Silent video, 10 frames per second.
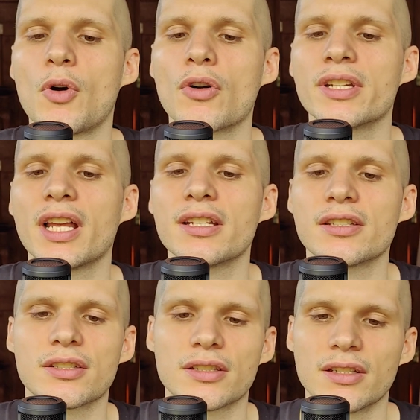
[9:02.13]
polka
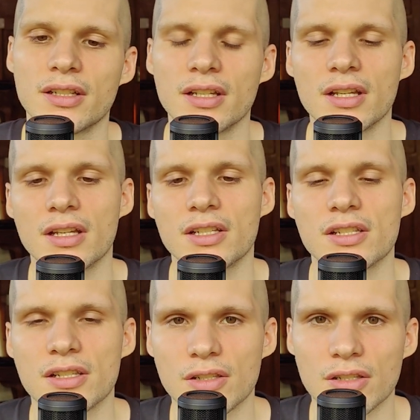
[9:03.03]
dots.
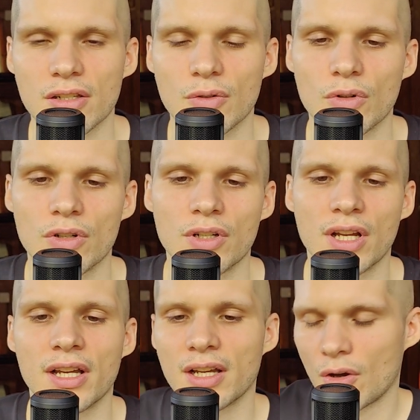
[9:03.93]
She's
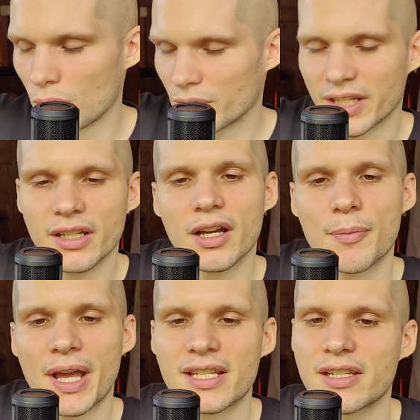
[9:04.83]
holding a
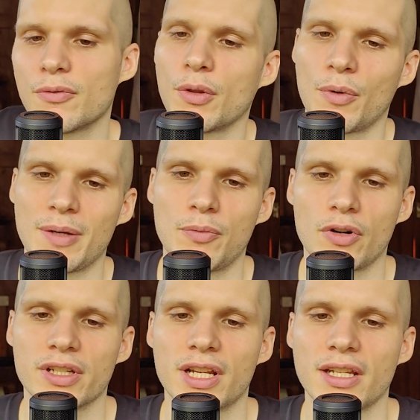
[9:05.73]
basket with white
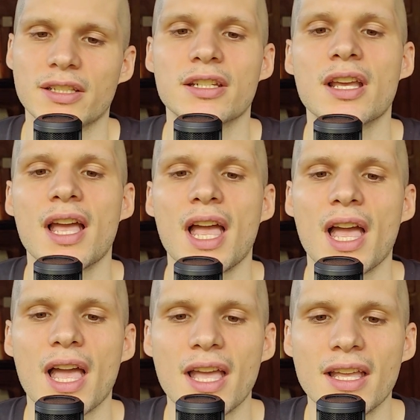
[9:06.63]
polka dots.
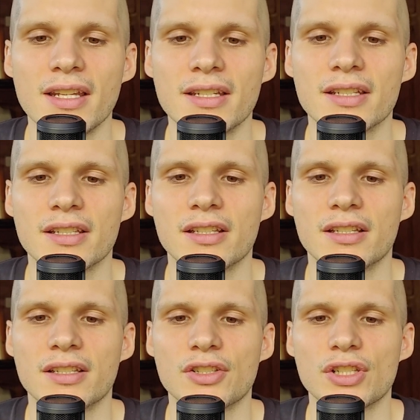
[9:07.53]
And
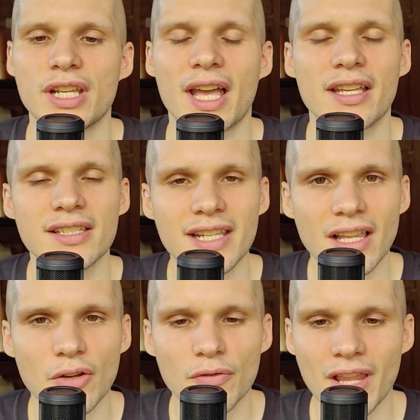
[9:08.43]
she has
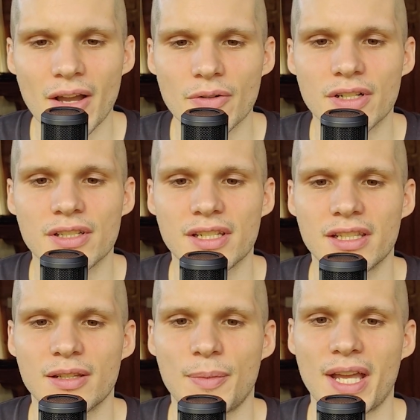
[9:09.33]
yellow flowers
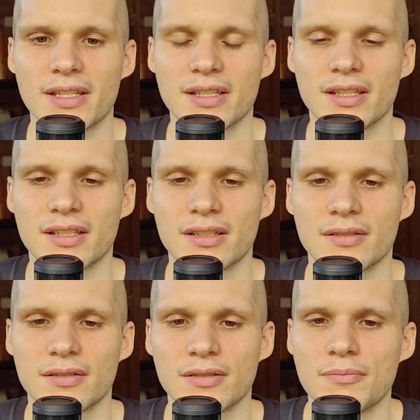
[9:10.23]
in the basket.
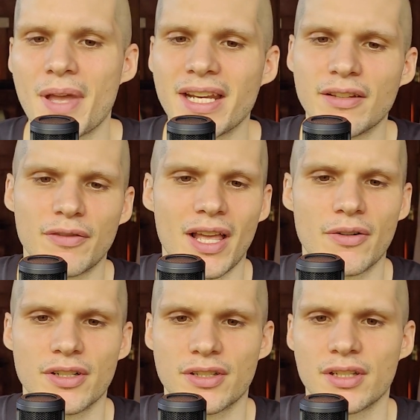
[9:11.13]
Many
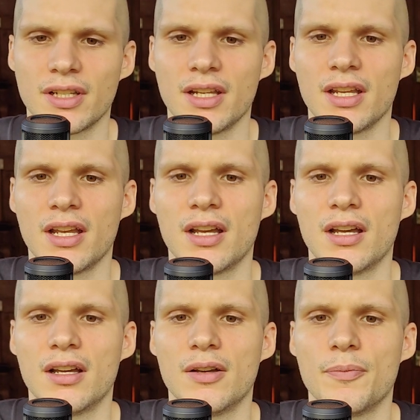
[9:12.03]
flowers.
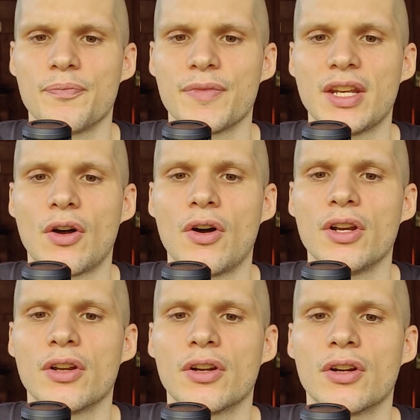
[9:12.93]
And
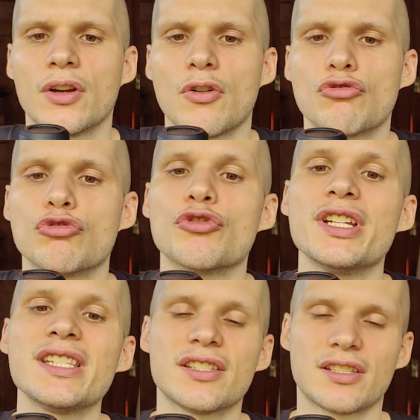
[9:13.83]
on her
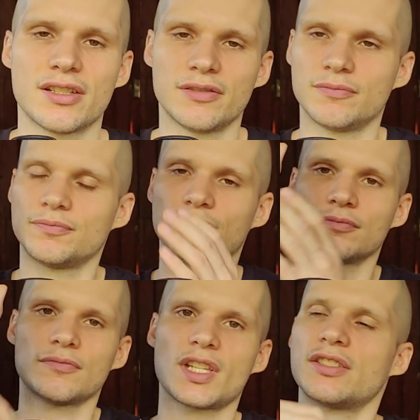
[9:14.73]
wrist,
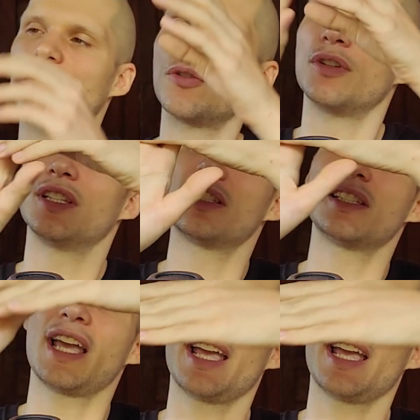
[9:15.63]
so this is a